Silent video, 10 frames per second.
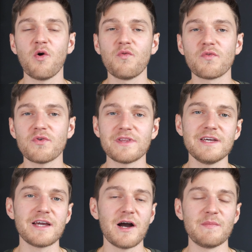over the
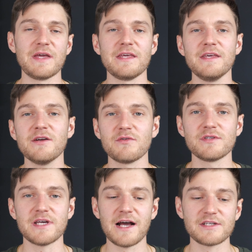coming
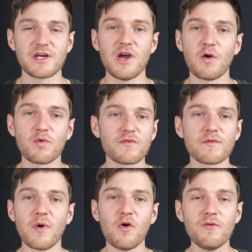years as work
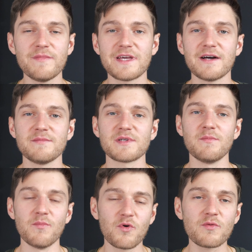from home becomes
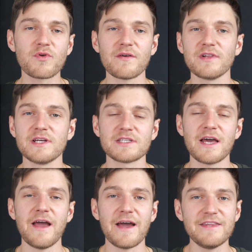more prevalent
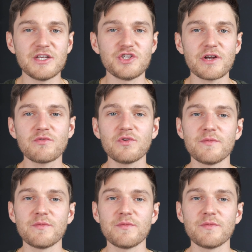and the general